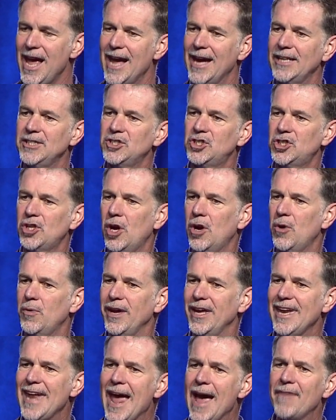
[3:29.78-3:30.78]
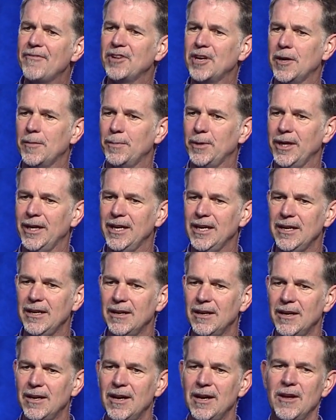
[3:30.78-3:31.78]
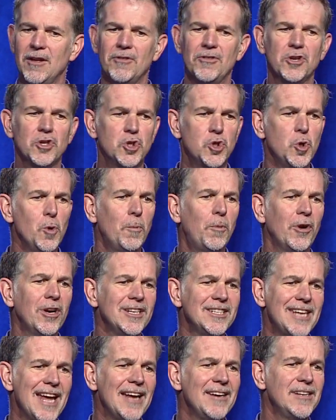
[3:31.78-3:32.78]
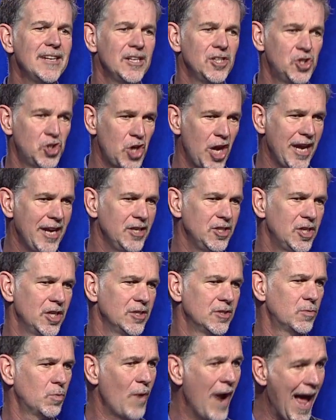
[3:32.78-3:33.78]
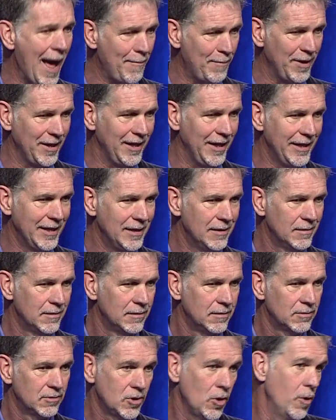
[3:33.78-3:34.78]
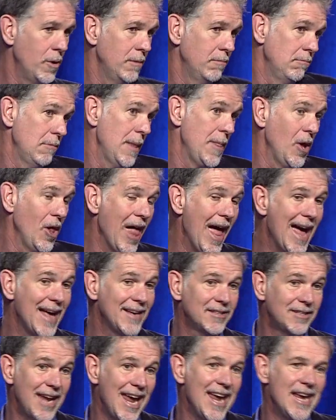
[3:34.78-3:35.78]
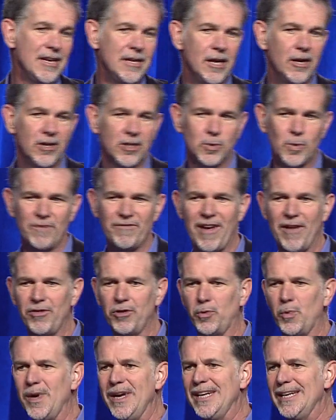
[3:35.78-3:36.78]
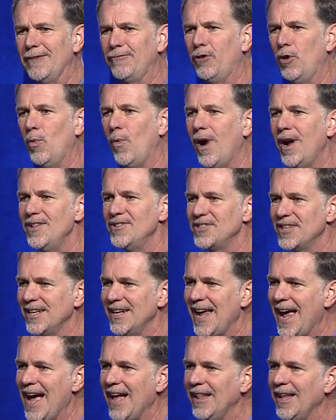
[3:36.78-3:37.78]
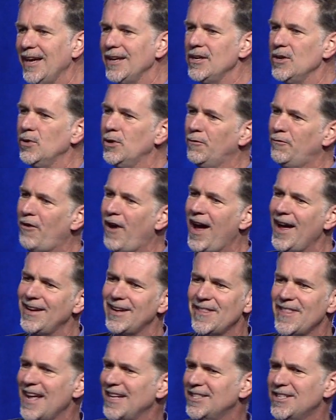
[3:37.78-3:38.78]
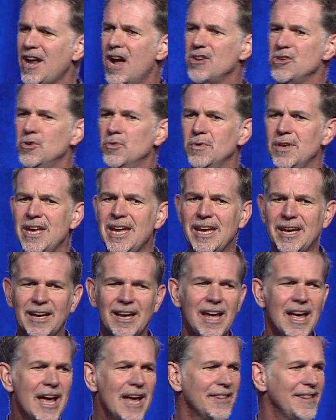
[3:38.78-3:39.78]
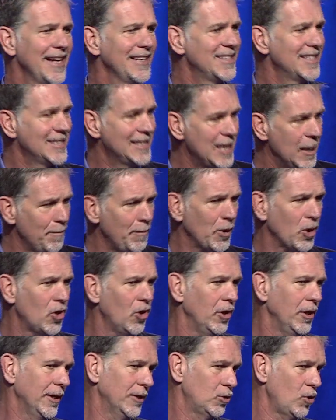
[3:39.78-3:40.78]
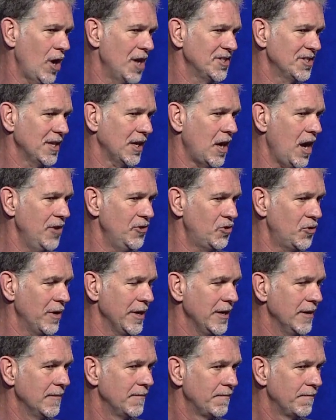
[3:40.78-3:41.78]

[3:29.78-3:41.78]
And so inevitably, the superintendent changes rapidly. So in the last 8 years, we've had 3 different ones in LA Unified, and that's not unique. That's typical across the country.